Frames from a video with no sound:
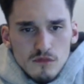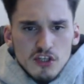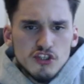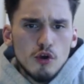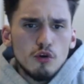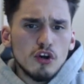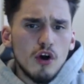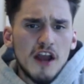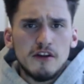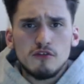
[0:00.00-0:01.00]
So look,
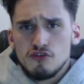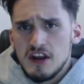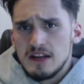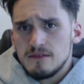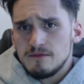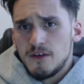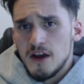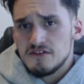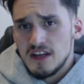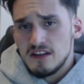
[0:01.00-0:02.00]
I don't trade
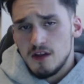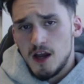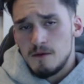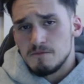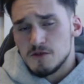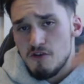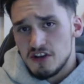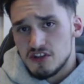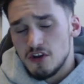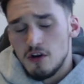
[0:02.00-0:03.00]
5-cent
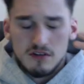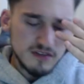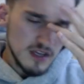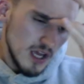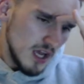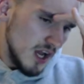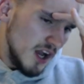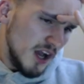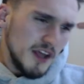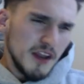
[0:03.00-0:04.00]
spread stocks.
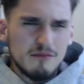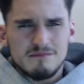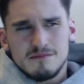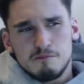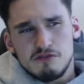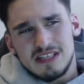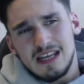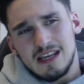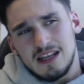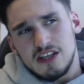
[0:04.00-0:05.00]
I don't
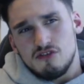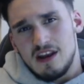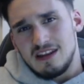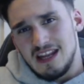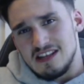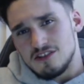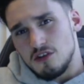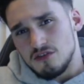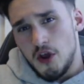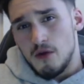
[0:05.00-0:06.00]
particularly trade any
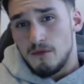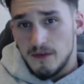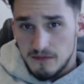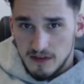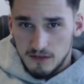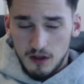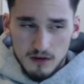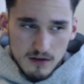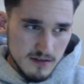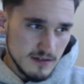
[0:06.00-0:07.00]
stocks over
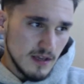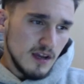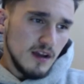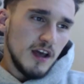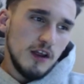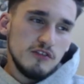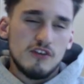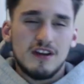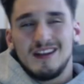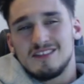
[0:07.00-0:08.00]
$50. I don't
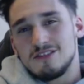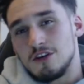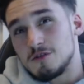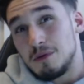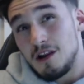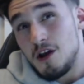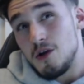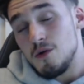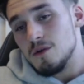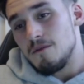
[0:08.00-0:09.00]
trade any stocks
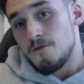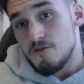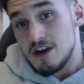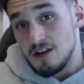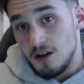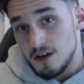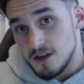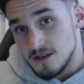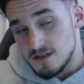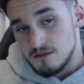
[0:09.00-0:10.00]
below
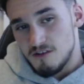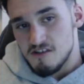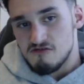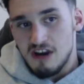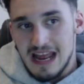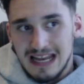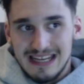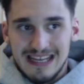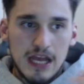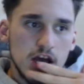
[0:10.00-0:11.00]
$3, very
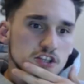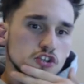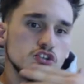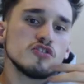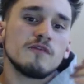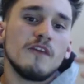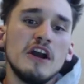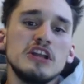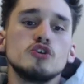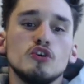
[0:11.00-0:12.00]
rarely. So just
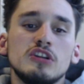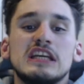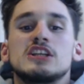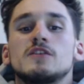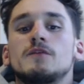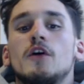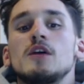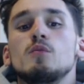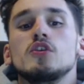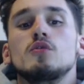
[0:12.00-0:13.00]
find your niche,
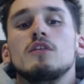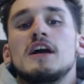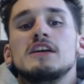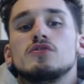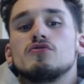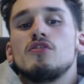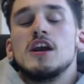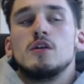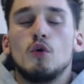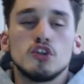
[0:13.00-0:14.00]
find what you like to
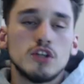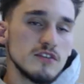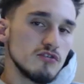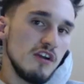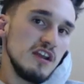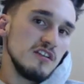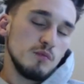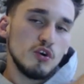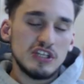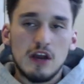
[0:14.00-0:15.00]
trade. Watch other traders,
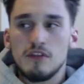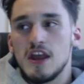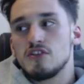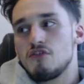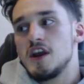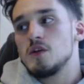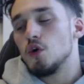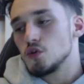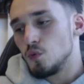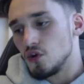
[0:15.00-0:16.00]
watch how they trade,
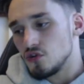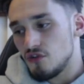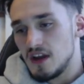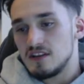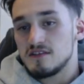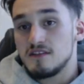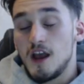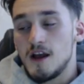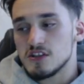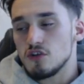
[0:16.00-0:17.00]
watch what
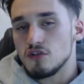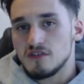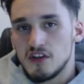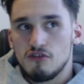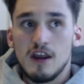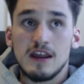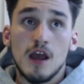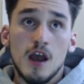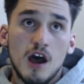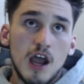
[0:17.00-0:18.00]
stocks they trade.
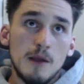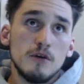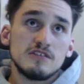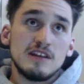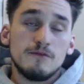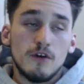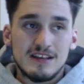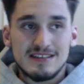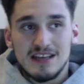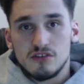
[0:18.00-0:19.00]
I personally follow
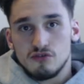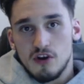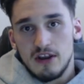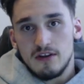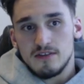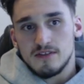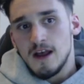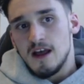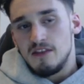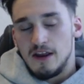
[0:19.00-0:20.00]
6 traders.
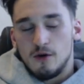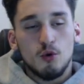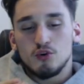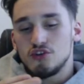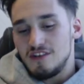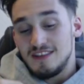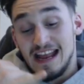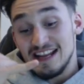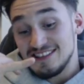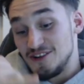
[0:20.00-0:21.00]
They
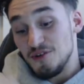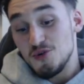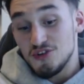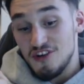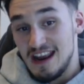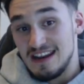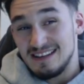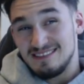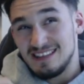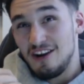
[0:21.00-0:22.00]
actually all trade
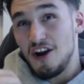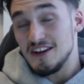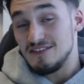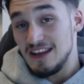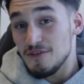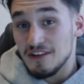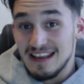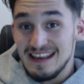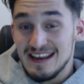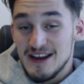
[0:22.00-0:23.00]
kind of
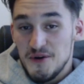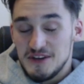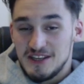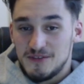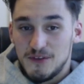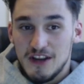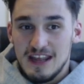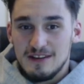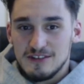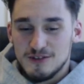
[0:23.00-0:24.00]
differently, which is
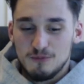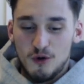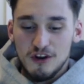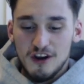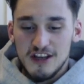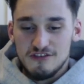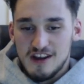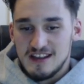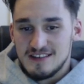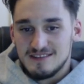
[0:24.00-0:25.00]
funny. One guy
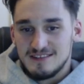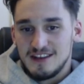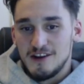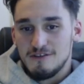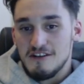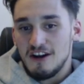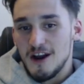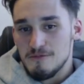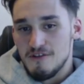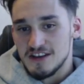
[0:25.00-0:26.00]
trades, very
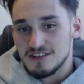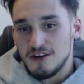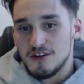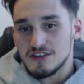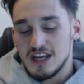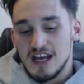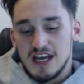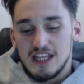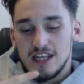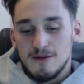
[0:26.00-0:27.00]
high price stocks.
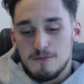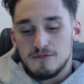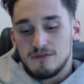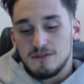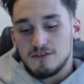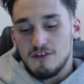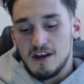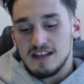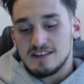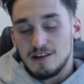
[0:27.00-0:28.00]
The other
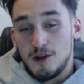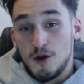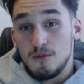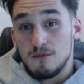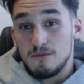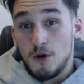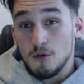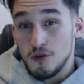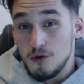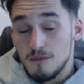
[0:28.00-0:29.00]
trades low
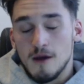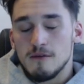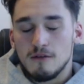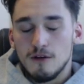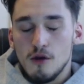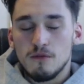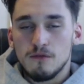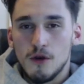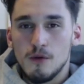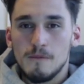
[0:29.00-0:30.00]

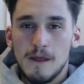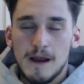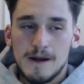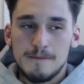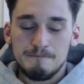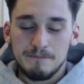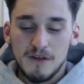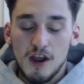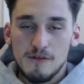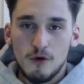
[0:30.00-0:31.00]
flow,
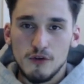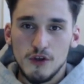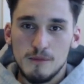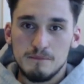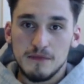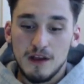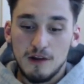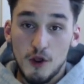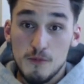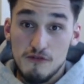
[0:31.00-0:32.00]
high volume,
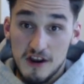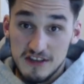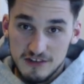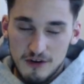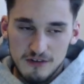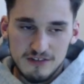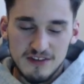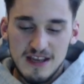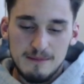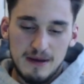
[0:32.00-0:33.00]
low price stocks,
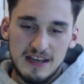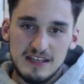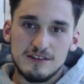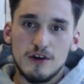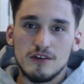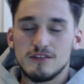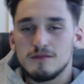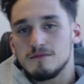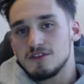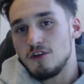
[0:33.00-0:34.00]
penny stocks
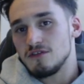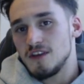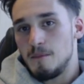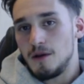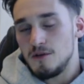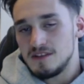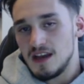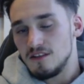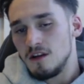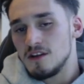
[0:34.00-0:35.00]
that are below
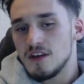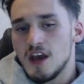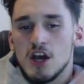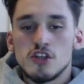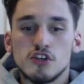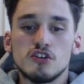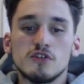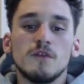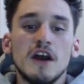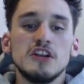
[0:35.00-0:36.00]
$10. So
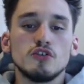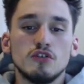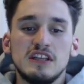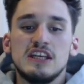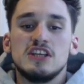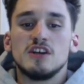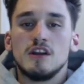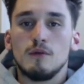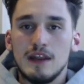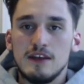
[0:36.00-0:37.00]
just find your niche, and
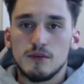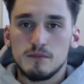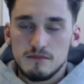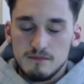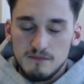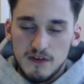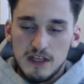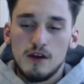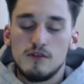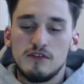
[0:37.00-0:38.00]
I'll leave some
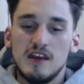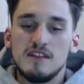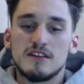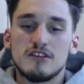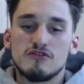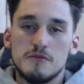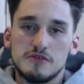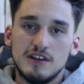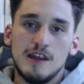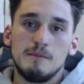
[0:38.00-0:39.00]
videos in the
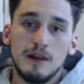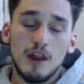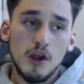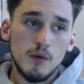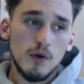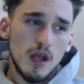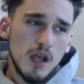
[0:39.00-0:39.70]
description link below